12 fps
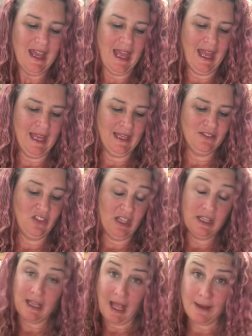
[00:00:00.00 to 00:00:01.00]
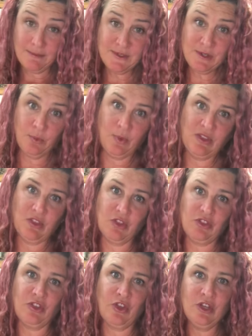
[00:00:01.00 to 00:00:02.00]
And it comes with
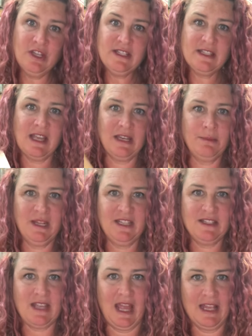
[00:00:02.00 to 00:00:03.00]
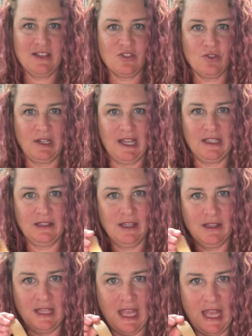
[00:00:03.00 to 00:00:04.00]
30 centimeters extra length
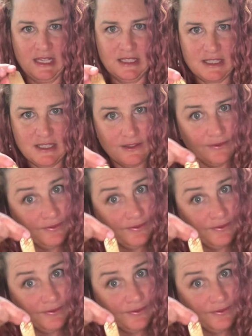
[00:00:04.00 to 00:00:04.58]
at the end,